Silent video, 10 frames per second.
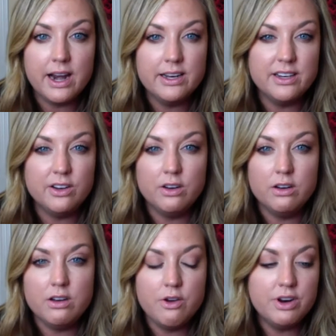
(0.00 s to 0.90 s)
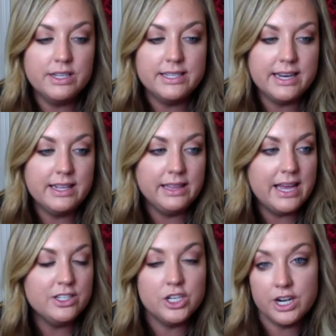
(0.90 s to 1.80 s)
I didn't notice any
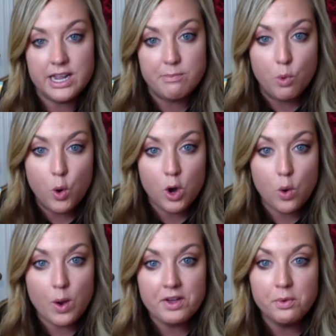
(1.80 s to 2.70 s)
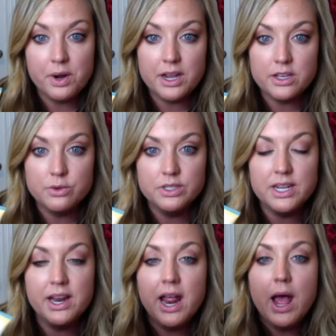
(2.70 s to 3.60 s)
less or any more oil when I used it,